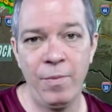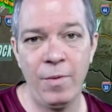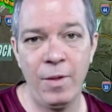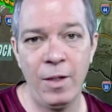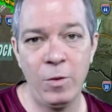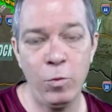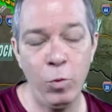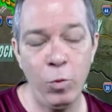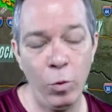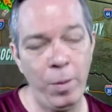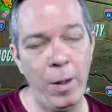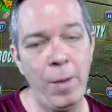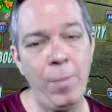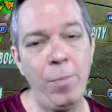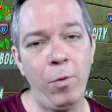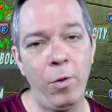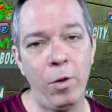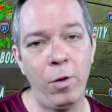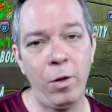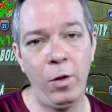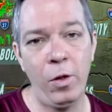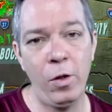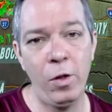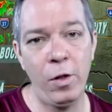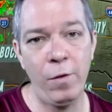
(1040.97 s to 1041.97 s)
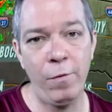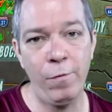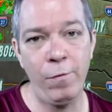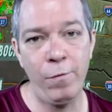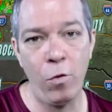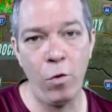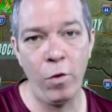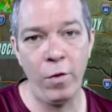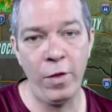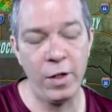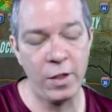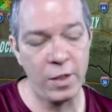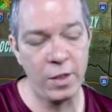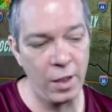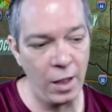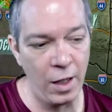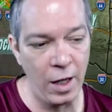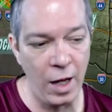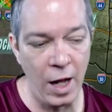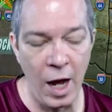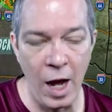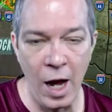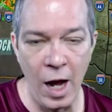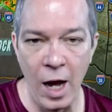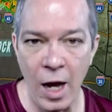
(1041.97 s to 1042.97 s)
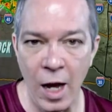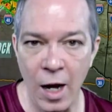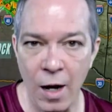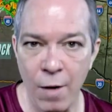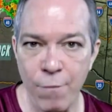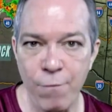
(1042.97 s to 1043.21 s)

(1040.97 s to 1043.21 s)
That's what people are looking for. There's a lot